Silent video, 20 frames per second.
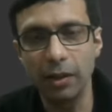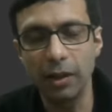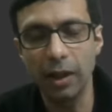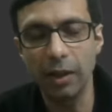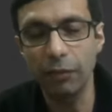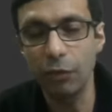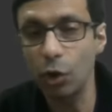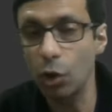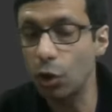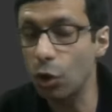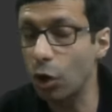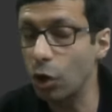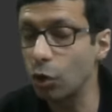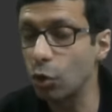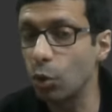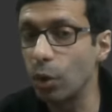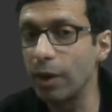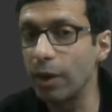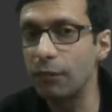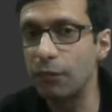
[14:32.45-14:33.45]
If you're
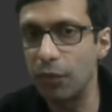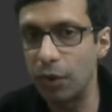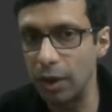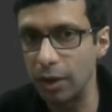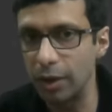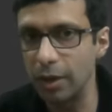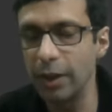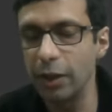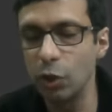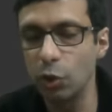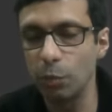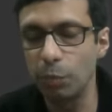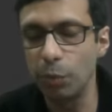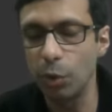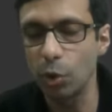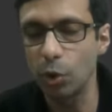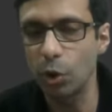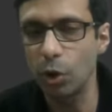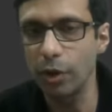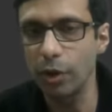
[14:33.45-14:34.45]
not going further into
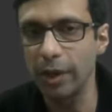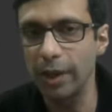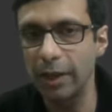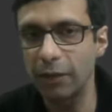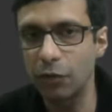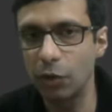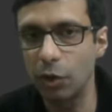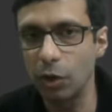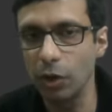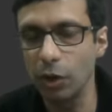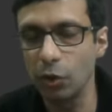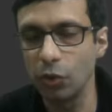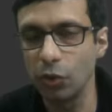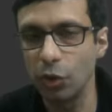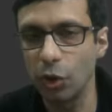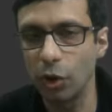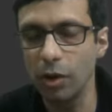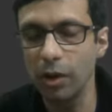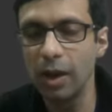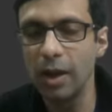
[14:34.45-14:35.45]
proton, electron,
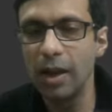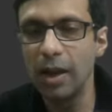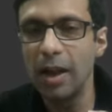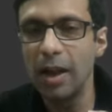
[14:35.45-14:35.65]
neutron,